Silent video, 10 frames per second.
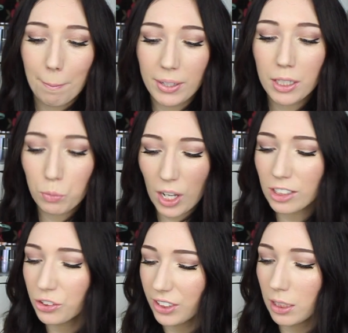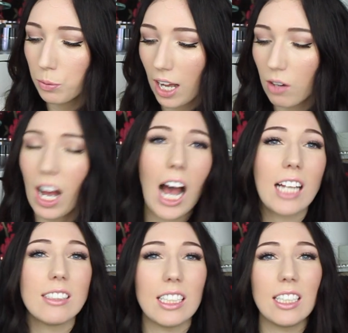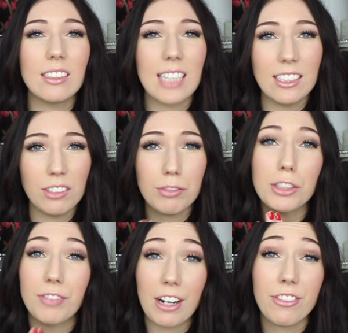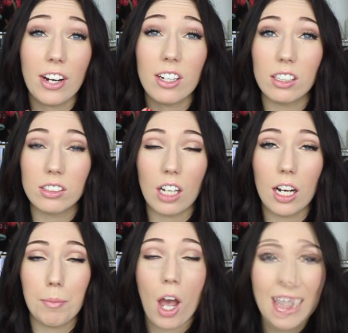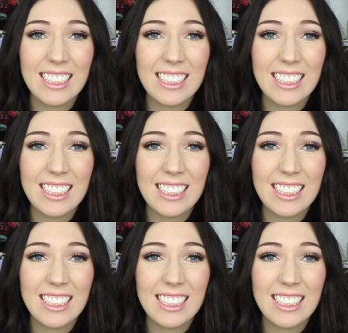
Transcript: but it works really well, and it stays on for a very, very long time.